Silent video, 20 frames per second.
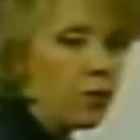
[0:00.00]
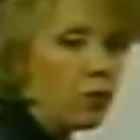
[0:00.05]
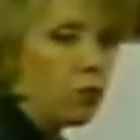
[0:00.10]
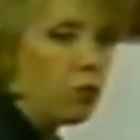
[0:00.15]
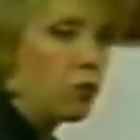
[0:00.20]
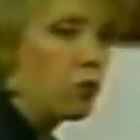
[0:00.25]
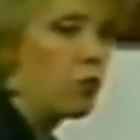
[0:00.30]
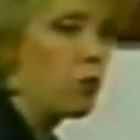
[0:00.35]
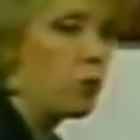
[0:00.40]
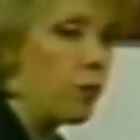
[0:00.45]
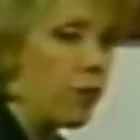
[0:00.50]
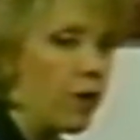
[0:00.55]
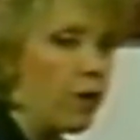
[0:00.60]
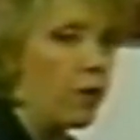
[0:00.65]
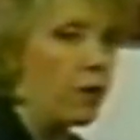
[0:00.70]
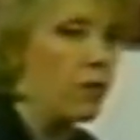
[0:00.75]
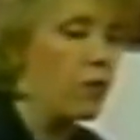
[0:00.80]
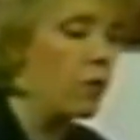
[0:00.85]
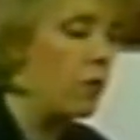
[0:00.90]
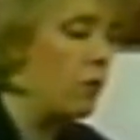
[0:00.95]
about his Christian
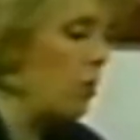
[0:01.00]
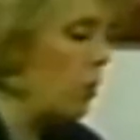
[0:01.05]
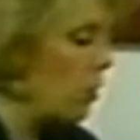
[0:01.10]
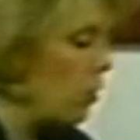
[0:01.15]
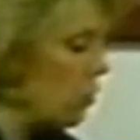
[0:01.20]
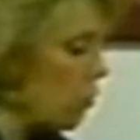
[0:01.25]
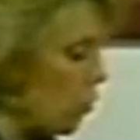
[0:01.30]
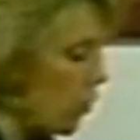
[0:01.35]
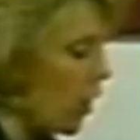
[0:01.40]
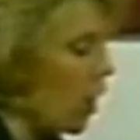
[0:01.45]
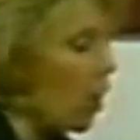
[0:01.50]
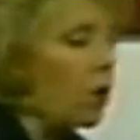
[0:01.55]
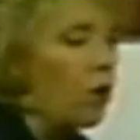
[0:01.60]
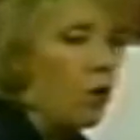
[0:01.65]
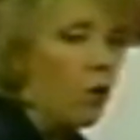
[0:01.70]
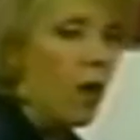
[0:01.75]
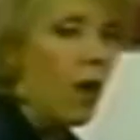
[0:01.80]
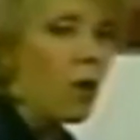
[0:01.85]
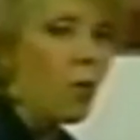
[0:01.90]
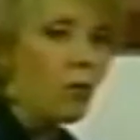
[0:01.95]
parents. So he hung
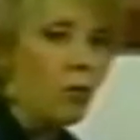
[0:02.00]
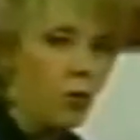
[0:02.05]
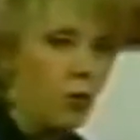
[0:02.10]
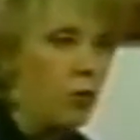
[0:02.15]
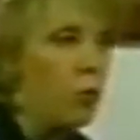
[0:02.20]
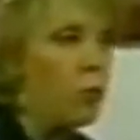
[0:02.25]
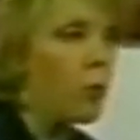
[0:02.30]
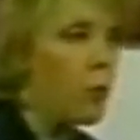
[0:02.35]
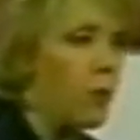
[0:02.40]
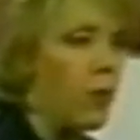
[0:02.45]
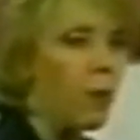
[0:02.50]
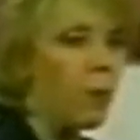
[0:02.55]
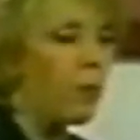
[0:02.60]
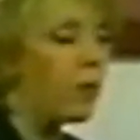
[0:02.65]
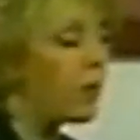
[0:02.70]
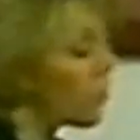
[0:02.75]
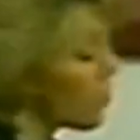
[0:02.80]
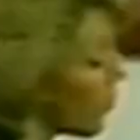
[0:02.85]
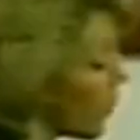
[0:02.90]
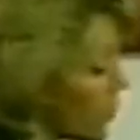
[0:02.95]
around with a group of people,
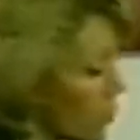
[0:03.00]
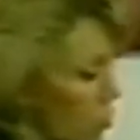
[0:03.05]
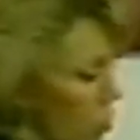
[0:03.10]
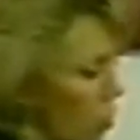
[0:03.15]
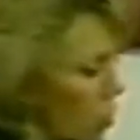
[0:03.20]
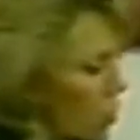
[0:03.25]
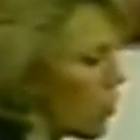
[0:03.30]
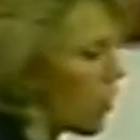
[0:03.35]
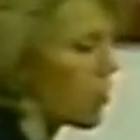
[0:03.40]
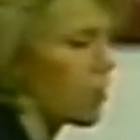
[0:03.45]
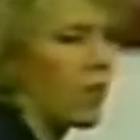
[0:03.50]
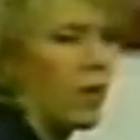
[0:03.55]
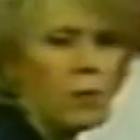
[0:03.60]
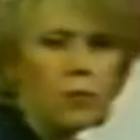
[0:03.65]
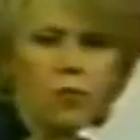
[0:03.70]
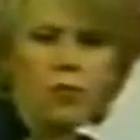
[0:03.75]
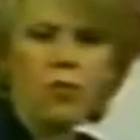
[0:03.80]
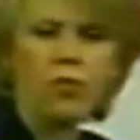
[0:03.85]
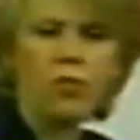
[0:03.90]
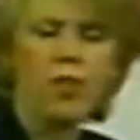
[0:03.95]
and his mother told him all
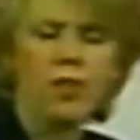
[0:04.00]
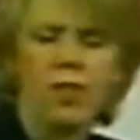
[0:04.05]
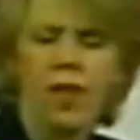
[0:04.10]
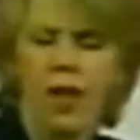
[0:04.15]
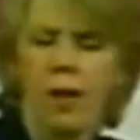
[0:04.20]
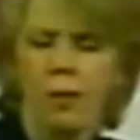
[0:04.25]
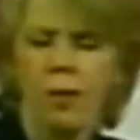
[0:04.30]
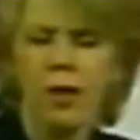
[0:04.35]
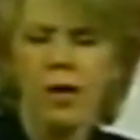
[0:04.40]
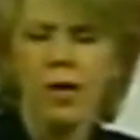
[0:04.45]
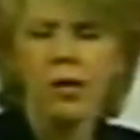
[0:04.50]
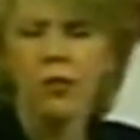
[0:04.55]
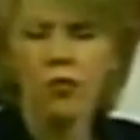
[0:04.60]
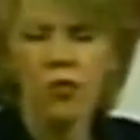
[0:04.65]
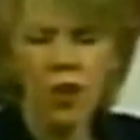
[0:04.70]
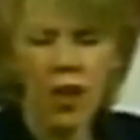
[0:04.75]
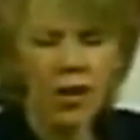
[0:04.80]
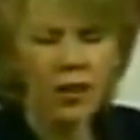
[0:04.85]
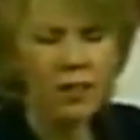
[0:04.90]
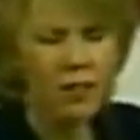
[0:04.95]
the time,
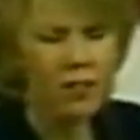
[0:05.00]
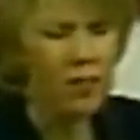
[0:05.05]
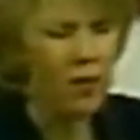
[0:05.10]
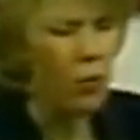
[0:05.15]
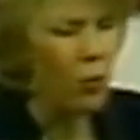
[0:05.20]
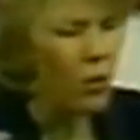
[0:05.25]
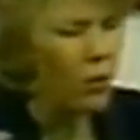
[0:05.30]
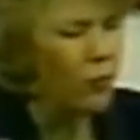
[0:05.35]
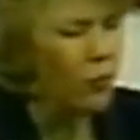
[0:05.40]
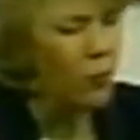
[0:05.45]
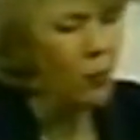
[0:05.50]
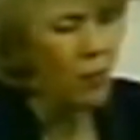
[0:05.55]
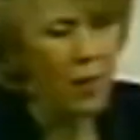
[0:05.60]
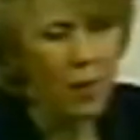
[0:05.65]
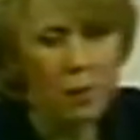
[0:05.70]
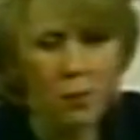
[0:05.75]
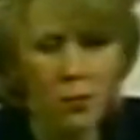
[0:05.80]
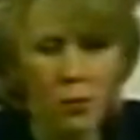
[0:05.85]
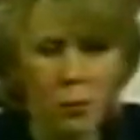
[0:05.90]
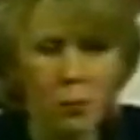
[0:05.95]
Johnny, stay away from
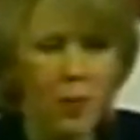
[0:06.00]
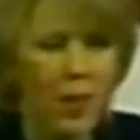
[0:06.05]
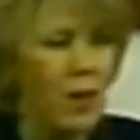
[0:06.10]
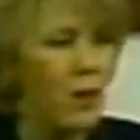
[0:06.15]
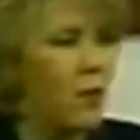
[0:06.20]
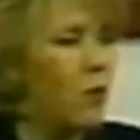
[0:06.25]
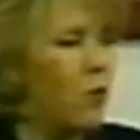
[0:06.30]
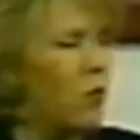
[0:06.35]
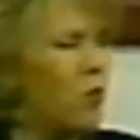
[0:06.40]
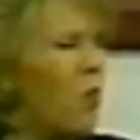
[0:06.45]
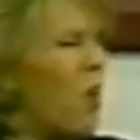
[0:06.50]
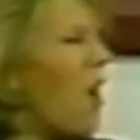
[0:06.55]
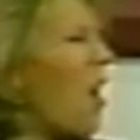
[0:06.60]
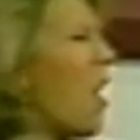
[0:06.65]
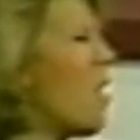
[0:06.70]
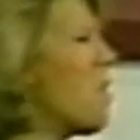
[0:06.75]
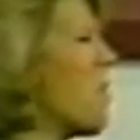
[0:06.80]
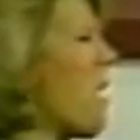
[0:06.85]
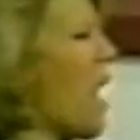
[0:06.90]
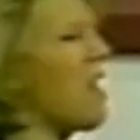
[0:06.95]
them. They're bad news.
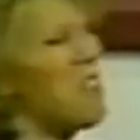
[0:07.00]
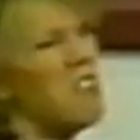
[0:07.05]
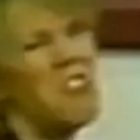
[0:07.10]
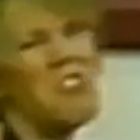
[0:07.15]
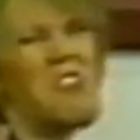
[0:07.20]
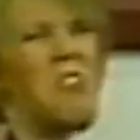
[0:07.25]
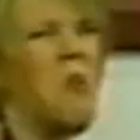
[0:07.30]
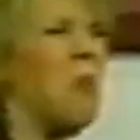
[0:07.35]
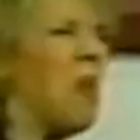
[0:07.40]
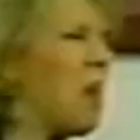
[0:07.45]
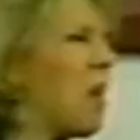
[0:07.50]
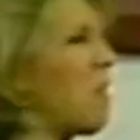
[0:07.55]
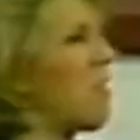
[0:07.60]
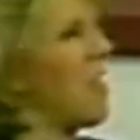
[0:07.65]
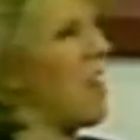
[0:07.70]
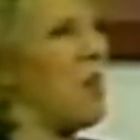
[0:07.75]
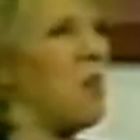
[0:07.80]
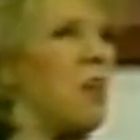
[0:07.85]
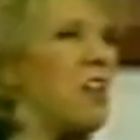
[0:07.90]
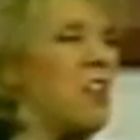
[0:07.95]
Oh, Ma, you just don't like us.
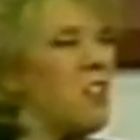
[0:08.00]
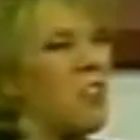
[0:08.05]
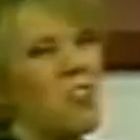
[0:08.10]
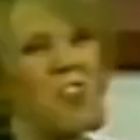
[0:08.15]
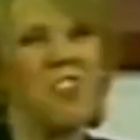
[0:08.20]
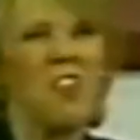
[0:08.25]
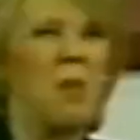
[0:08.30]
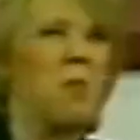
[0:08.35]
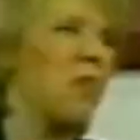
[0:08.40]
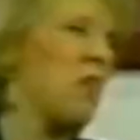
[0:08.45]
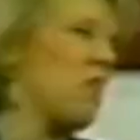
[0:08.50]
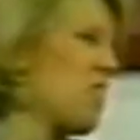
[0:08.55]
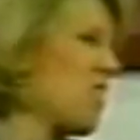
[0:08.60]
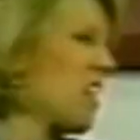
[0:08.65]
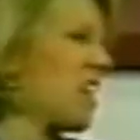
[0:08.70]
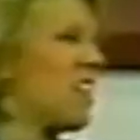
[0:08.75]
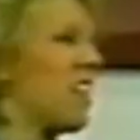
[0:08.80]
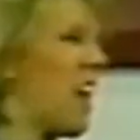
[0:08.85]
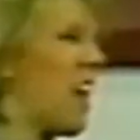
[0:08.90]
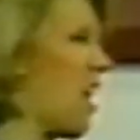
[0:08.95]
They don't go to church outside. I'm so
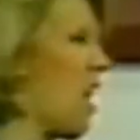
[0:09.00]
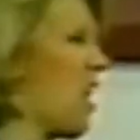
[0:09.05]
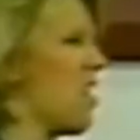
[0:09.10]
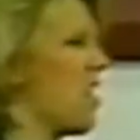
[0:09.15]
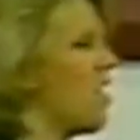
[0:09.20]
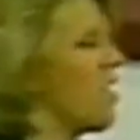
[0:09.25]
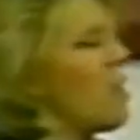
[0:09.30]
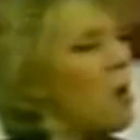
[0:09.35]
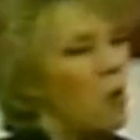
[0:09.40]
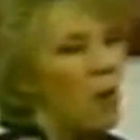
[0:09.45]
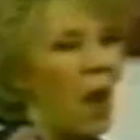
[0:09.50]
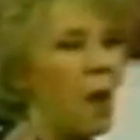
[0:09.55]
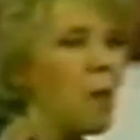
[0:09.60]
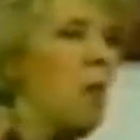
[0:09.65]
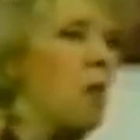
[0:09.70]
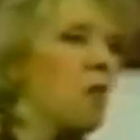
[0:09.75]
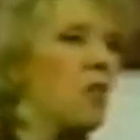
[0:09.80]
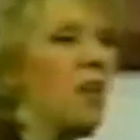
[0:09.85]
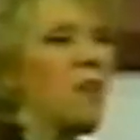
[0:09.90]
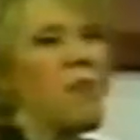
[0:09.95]
sick and tired of this. When
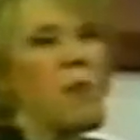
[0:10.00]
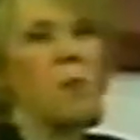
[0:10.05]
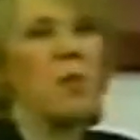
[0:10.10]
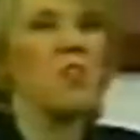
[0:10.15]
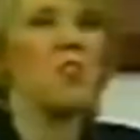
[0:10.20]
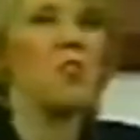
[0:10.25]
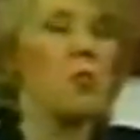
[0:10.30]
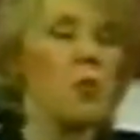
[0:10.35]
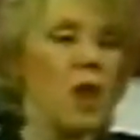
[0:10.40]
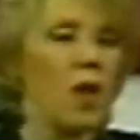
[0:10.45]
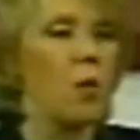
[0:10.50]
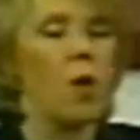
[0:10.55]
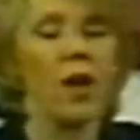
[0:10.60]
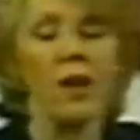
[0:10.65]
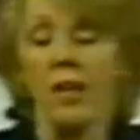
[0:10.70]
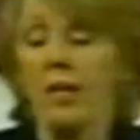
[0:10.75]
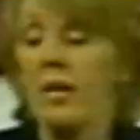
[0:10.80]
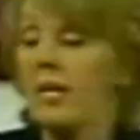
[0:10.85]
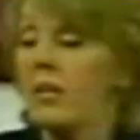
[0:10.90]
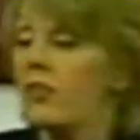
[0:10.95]
I'm old enough, I'm going to do what I want.